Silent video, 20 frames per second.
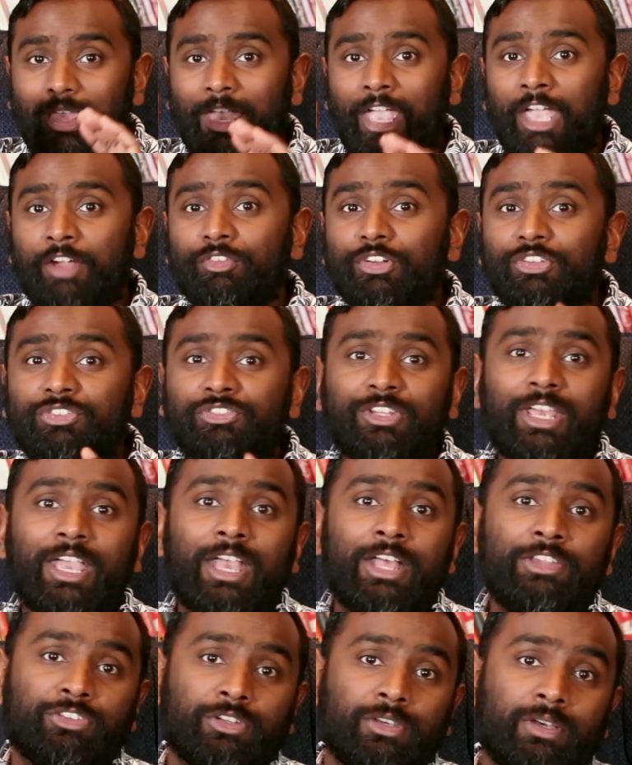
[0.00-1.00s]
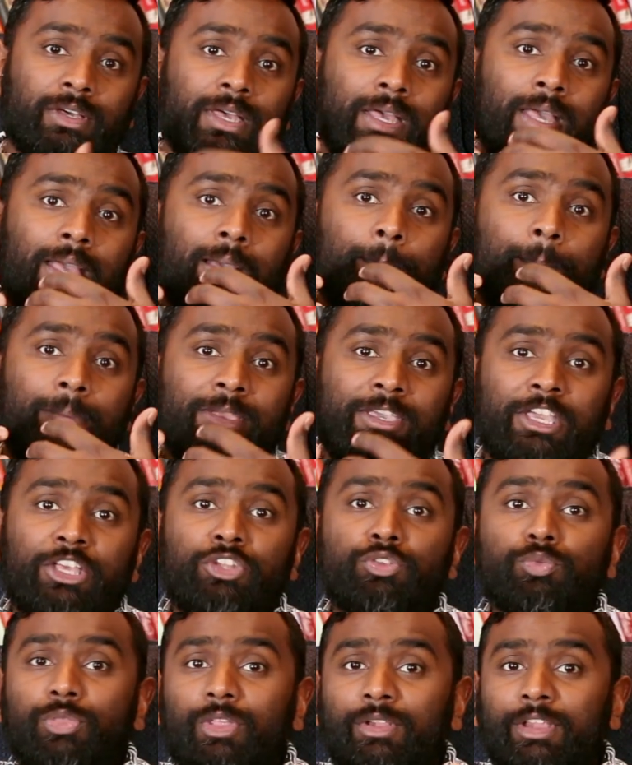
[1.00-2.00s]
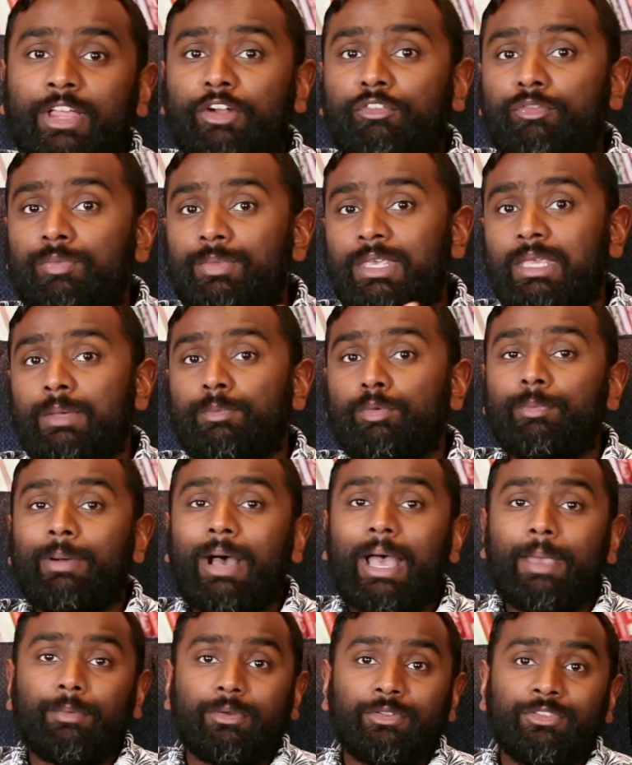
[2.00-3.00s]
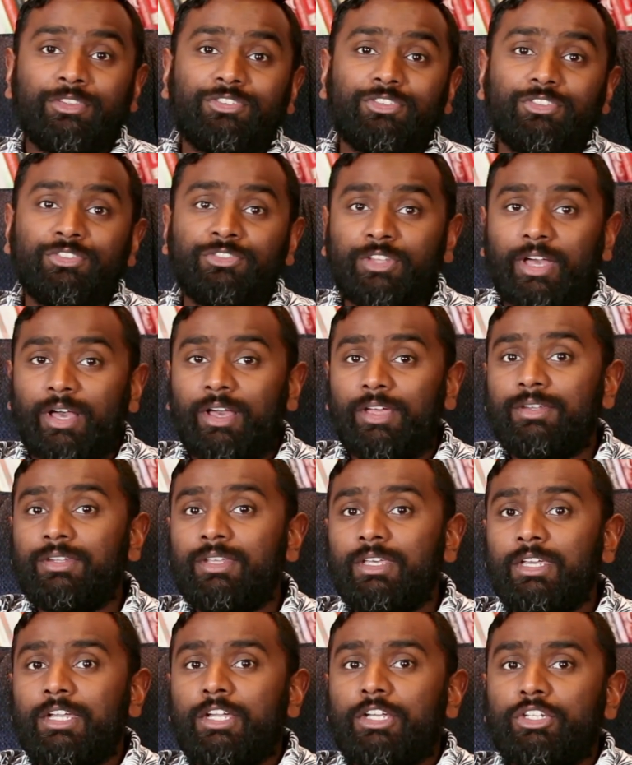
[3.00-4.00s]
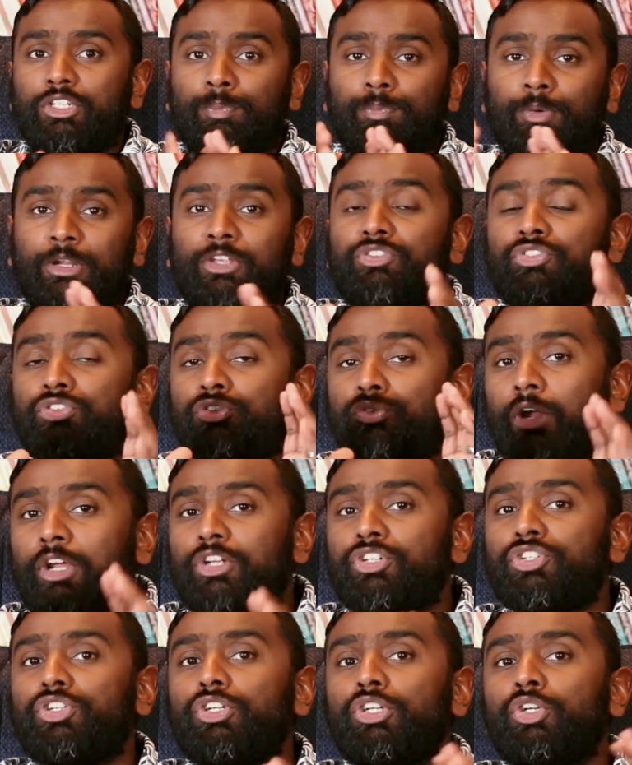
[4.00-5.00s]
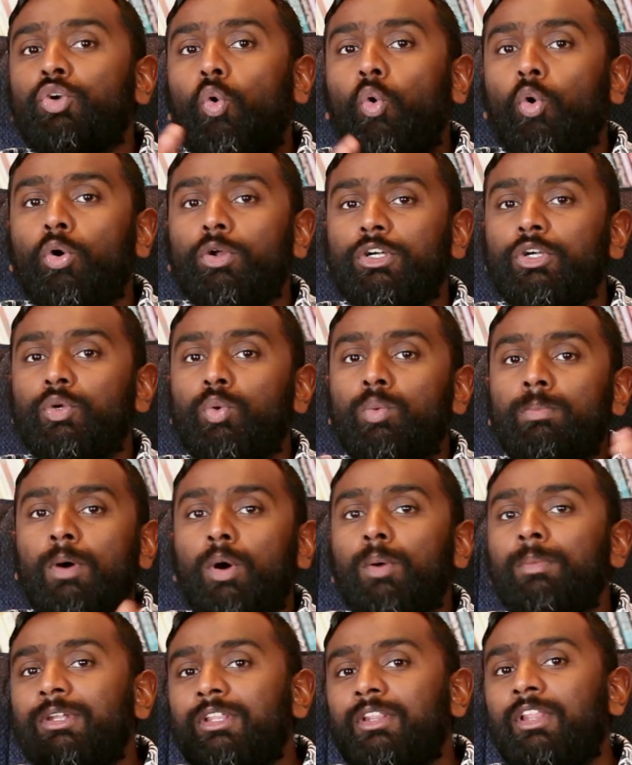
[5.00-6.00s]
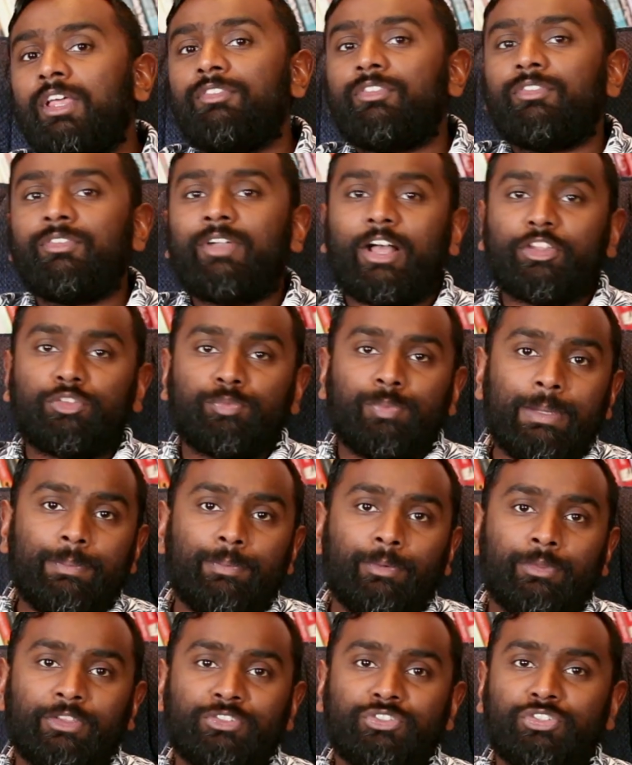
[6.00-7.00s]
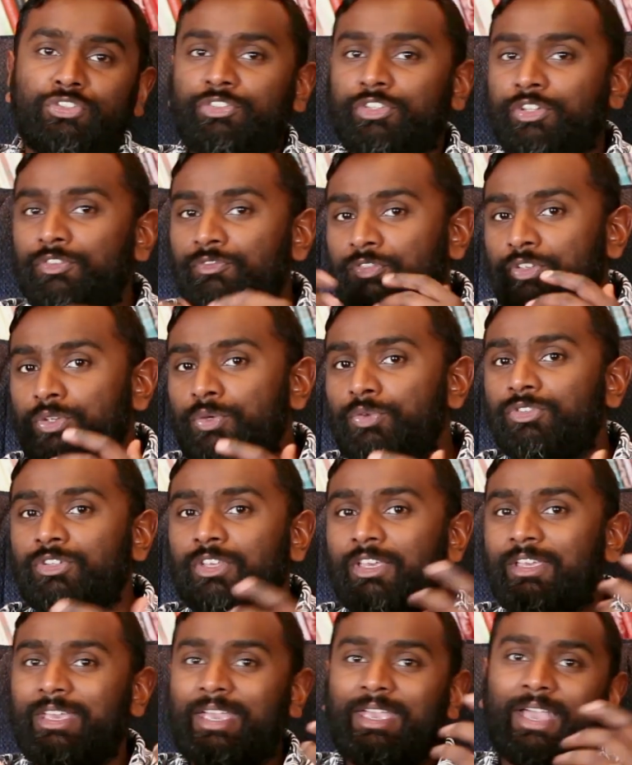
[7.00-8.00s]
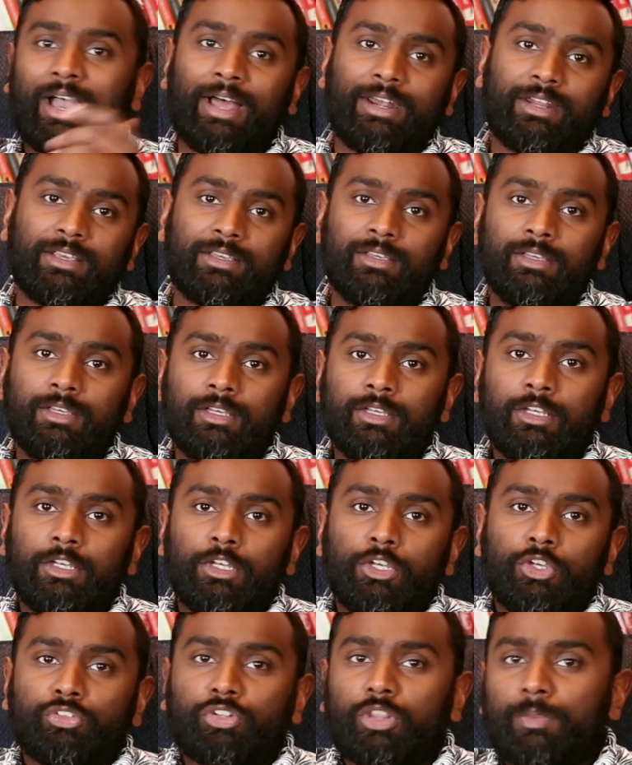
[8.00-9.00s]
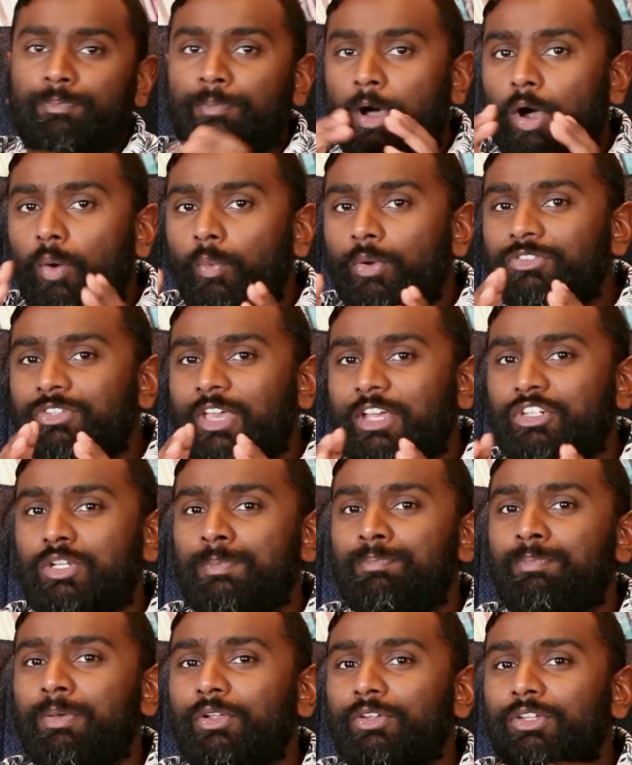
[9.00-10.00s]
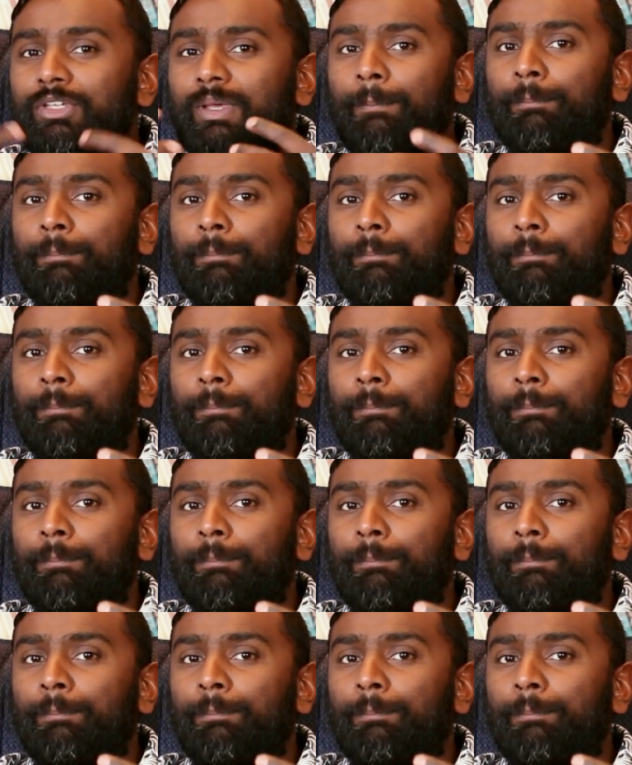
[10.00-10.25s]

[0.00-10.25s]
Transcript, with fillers: Every stanza begins with a letter from the Hebrew Bible. This is done to bring structure and order to a moment in the life of God's people that's just confusing and chaotic. So the poet's actually building a